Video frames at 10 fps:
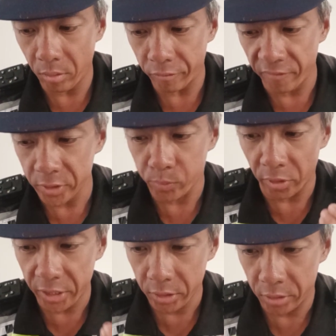grievous
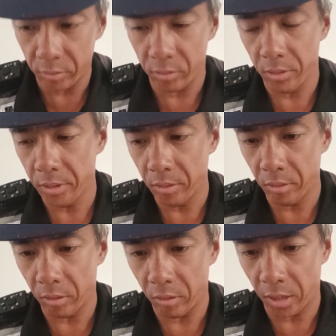bodily hurt,
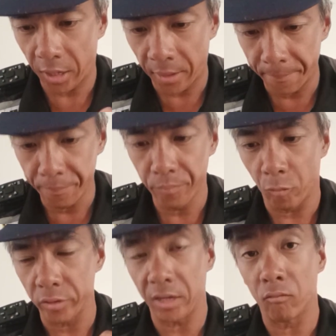or harm
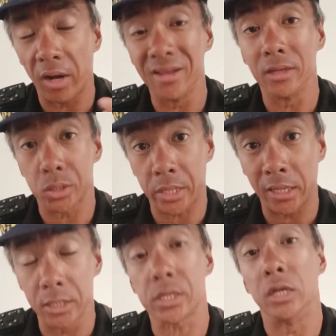more than what the
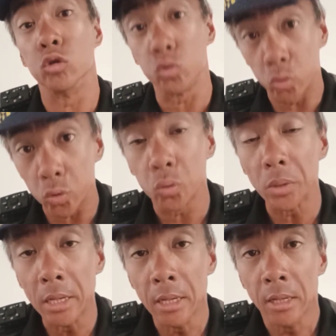cyclist can do to you.
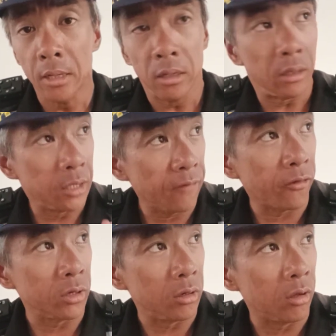
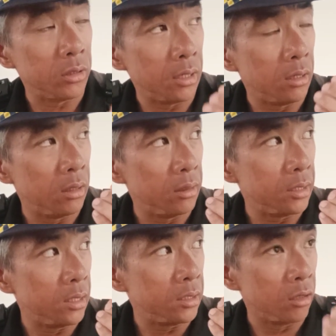Therefore,
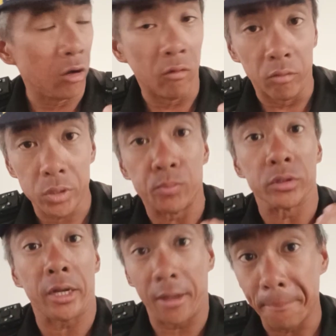the law always
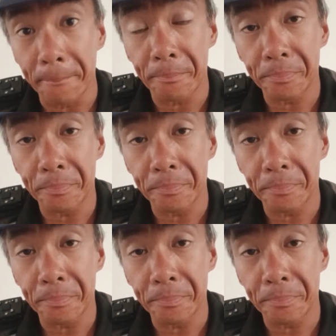protect them.